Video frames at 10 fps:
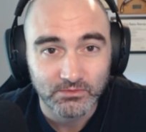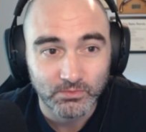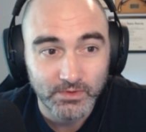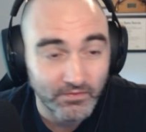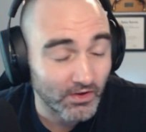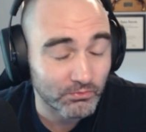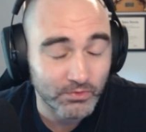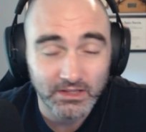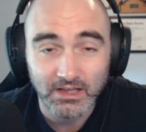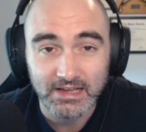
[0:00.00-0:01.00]
we've all
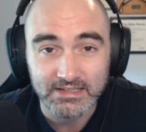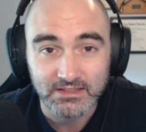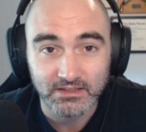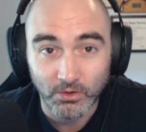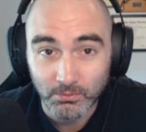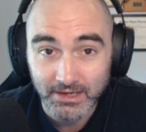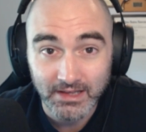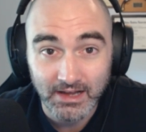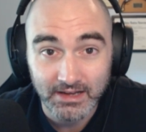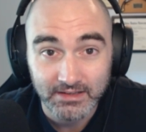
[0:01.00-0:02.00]
realized that, oh my
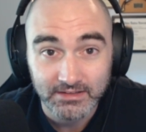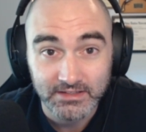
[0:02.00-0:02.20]
God,